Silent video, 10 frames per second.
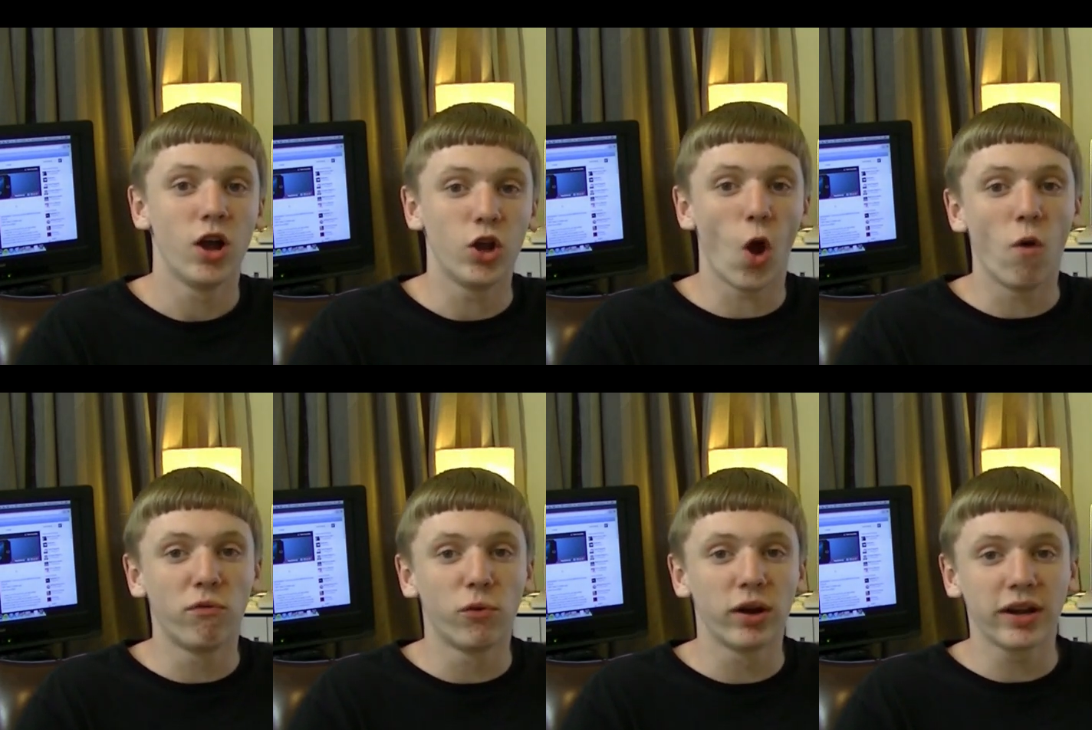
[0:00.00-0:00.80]
go
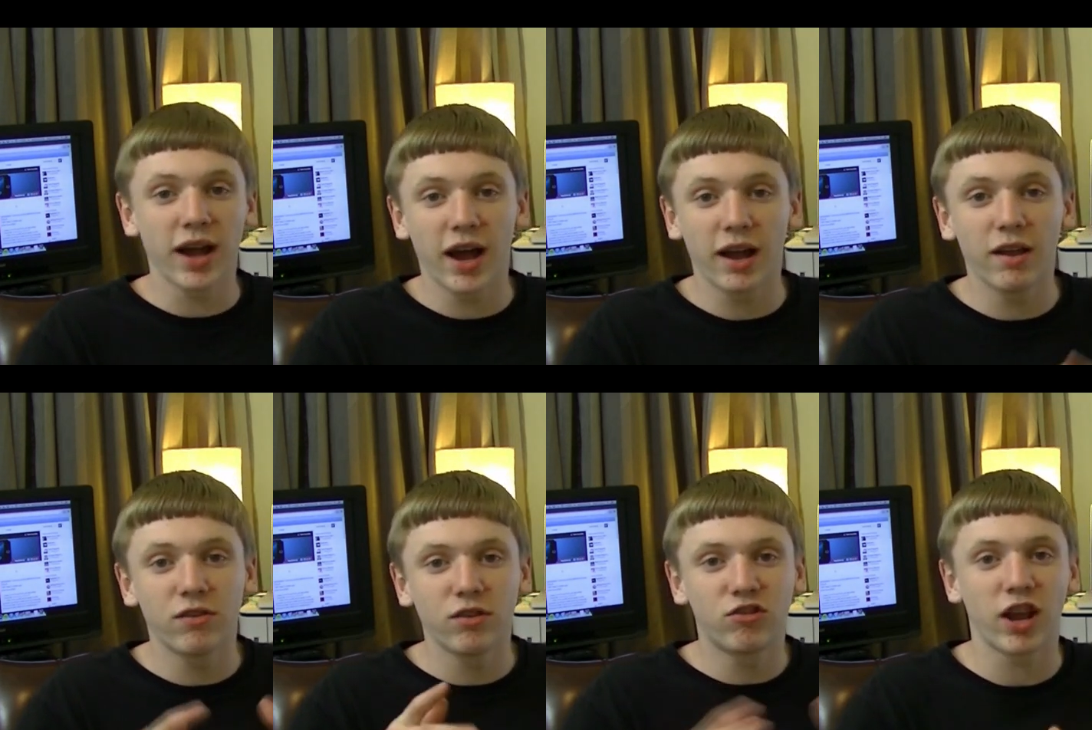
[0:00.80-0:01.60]
for it,
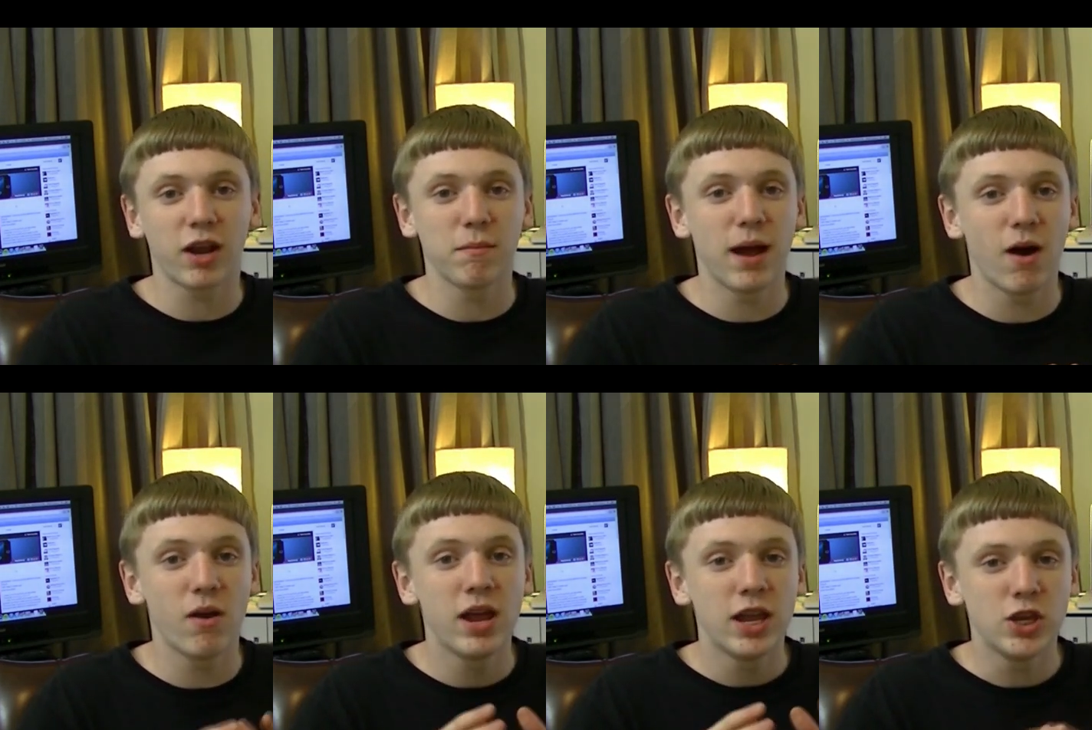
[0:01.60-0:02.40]
guys. Check them
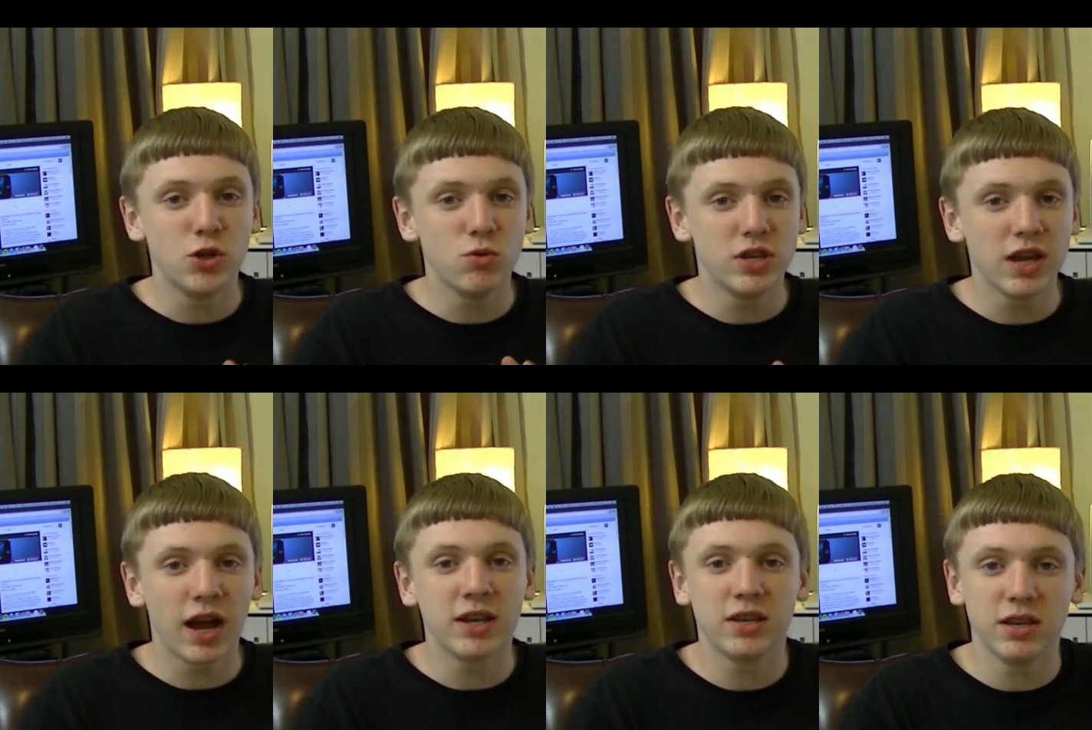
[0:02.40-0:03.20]
out,
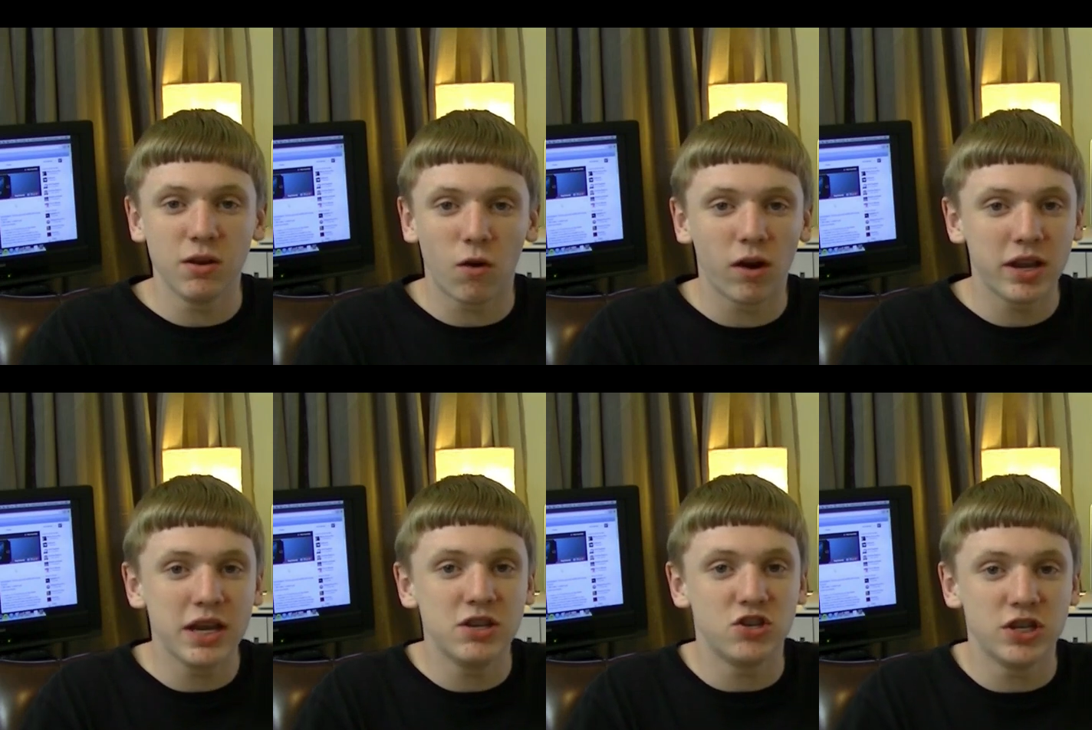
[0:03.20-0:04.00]

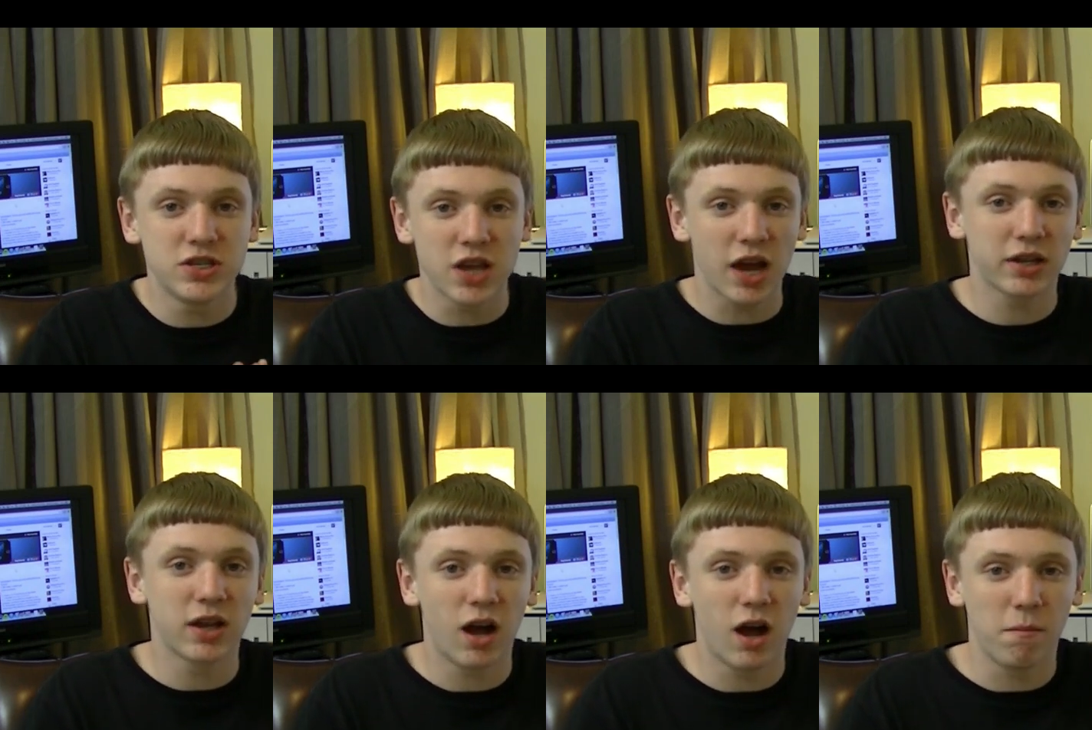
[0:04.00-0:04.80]

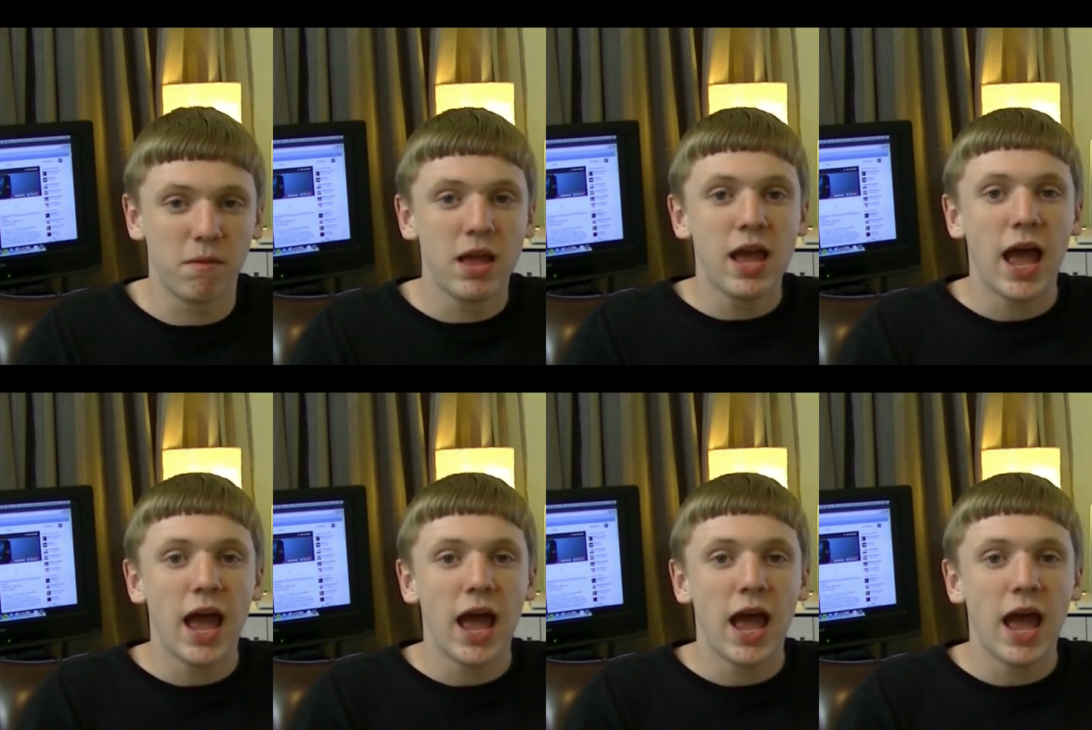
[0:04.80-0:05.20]
udidreg.com,